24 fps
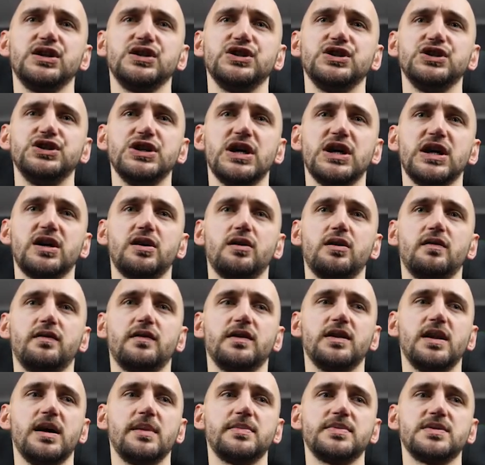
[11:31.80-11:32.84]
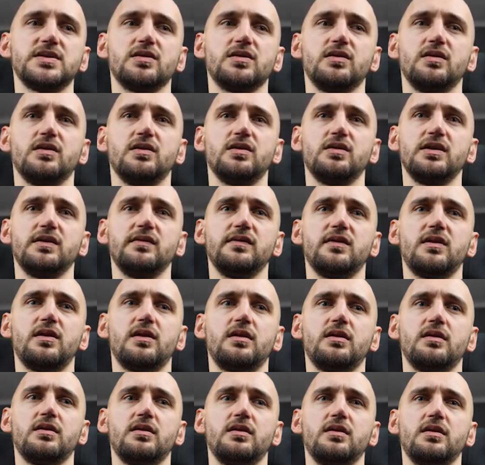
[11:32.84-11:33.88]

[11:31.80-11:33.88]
Jack of clubs on the river